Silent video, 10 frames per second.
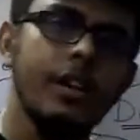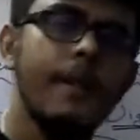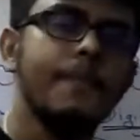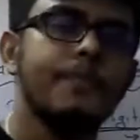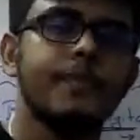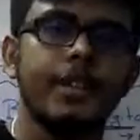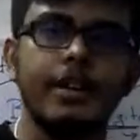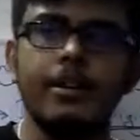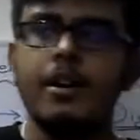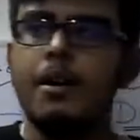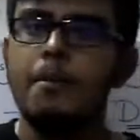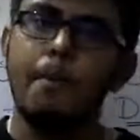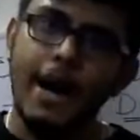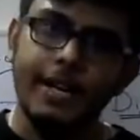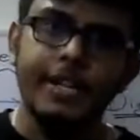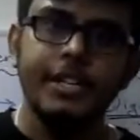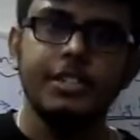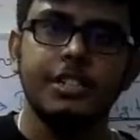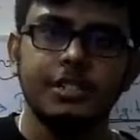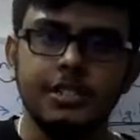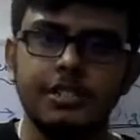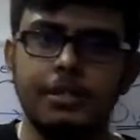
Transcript: the binary digital system.